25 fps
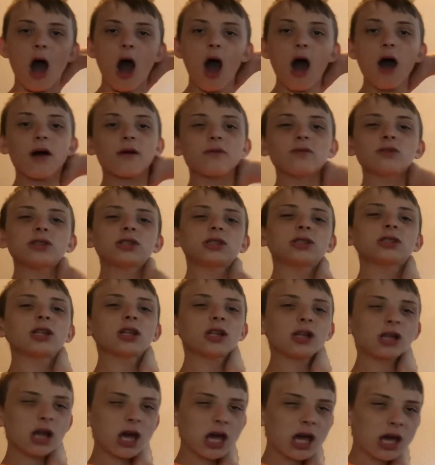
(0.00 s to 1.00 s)

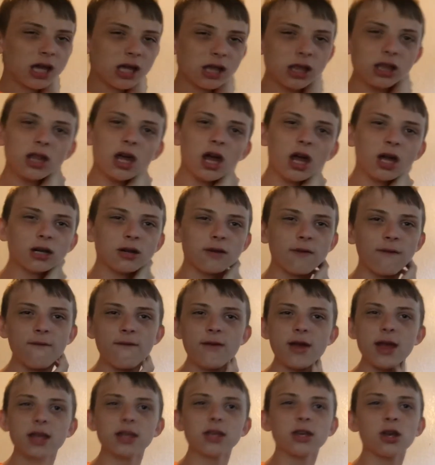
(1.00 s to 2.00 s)
Obviously, this
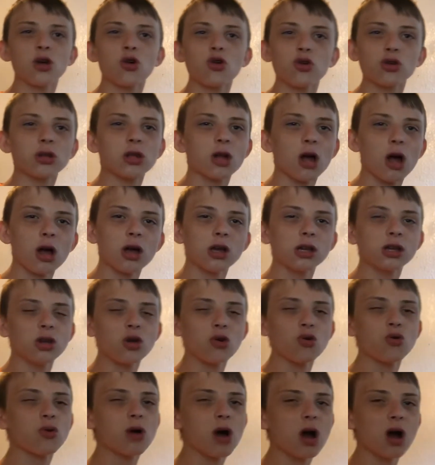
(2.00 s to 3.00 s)
video taught
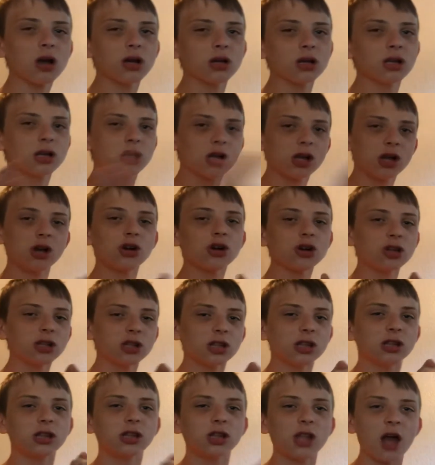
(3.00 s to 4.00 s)
you a
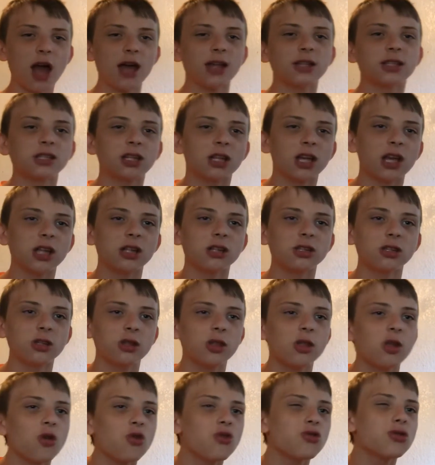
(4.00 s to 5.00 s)
good
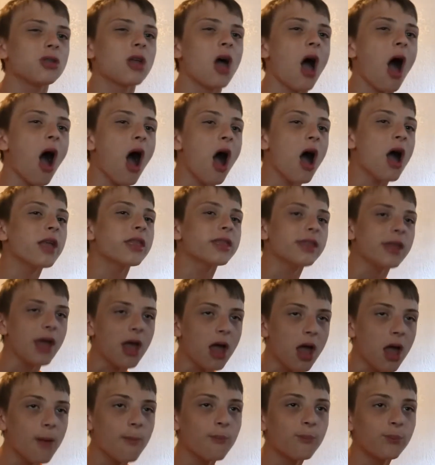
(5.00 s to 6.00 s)
lesson. Do not
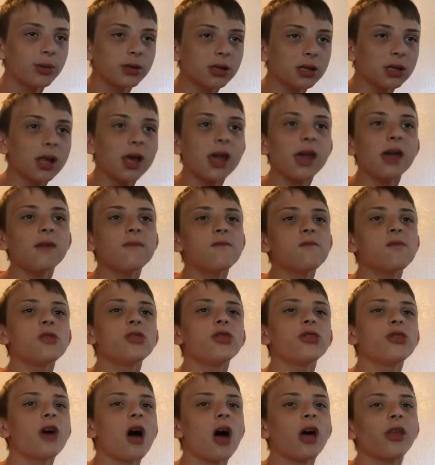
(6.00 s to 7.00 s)
believe
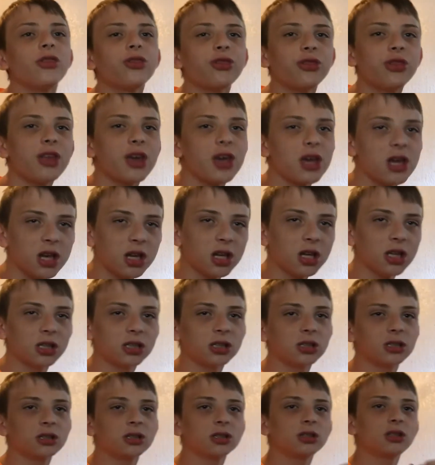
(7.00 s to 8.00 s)
the
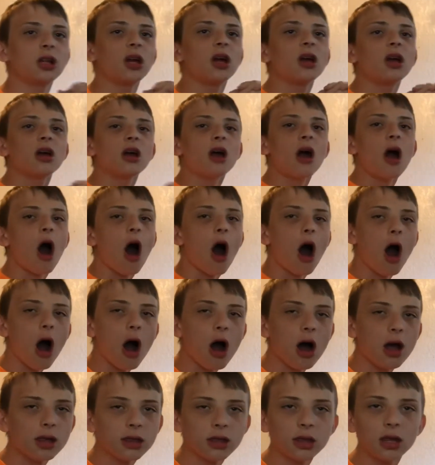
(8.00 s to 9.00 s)
things
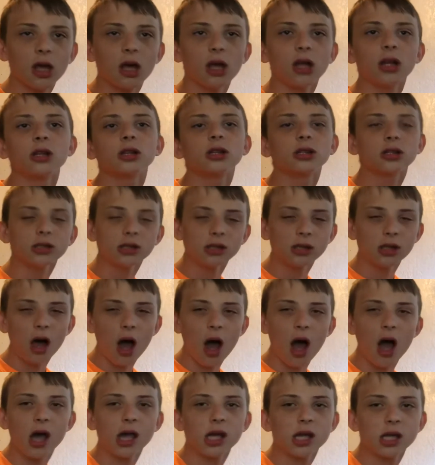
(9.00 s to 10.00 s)

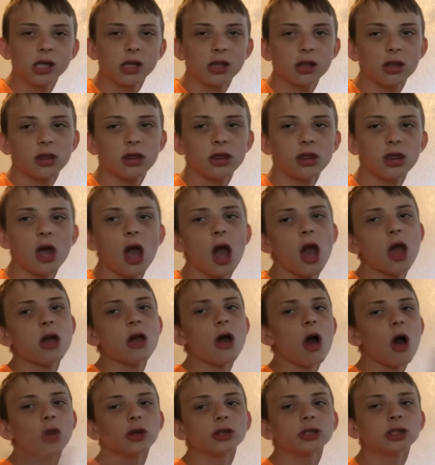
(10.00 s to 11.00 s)
online.
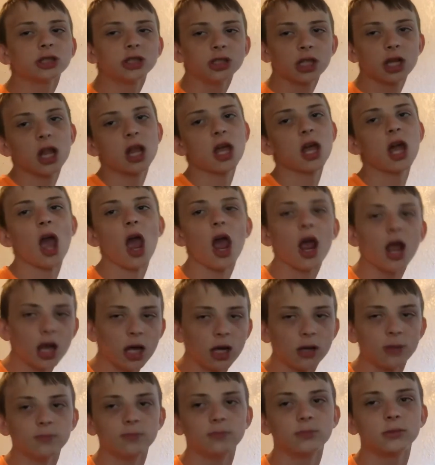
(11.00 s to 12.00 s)
They are
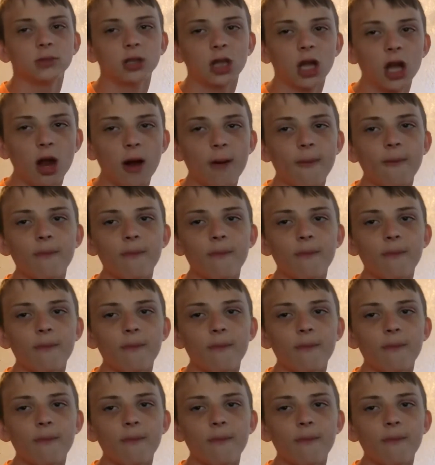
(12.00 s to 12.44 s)
scams.